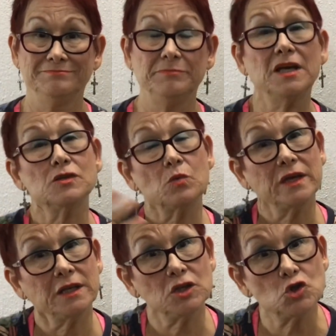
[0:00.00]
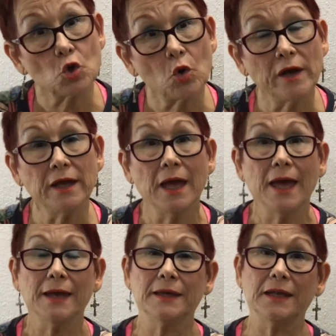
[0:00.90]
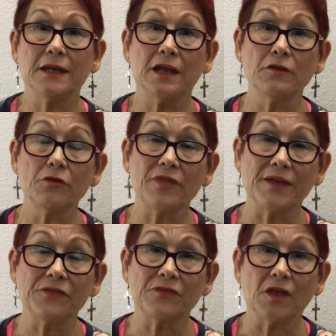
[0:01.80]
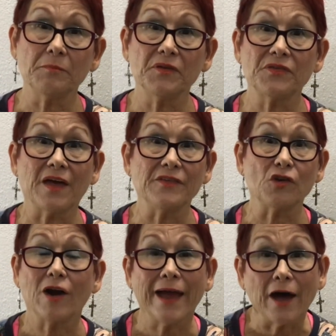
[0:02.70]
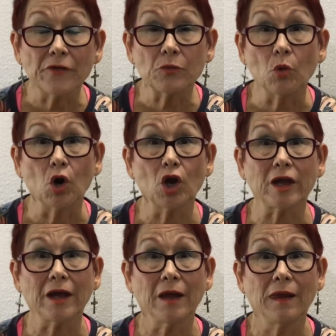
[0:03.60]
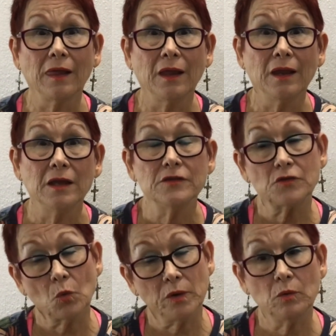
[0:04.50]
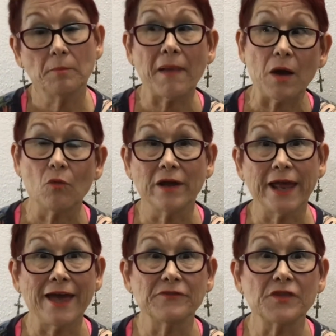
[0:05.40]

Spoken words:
because we can enjoy getting other things done besides our housework. So we might want to have